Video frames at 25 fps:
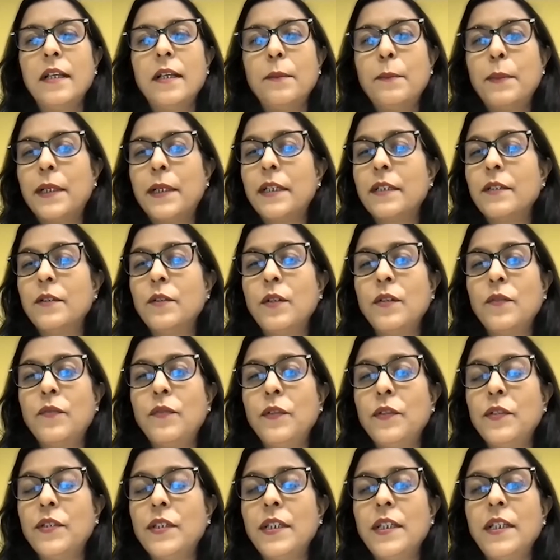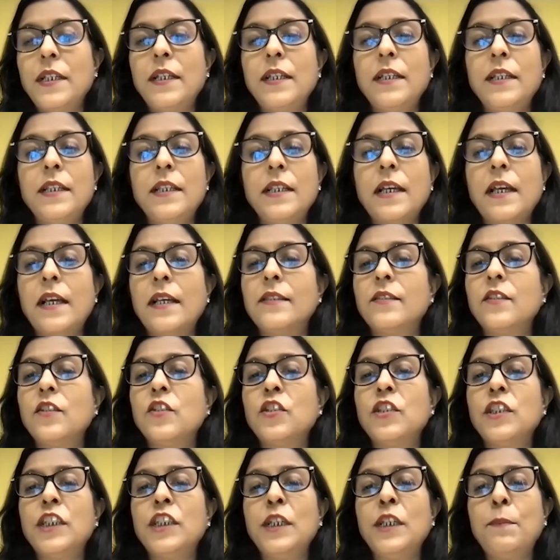if you see, India has
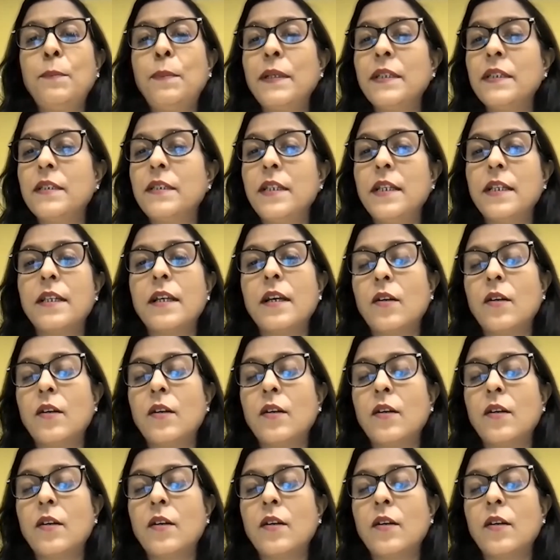the cheapest data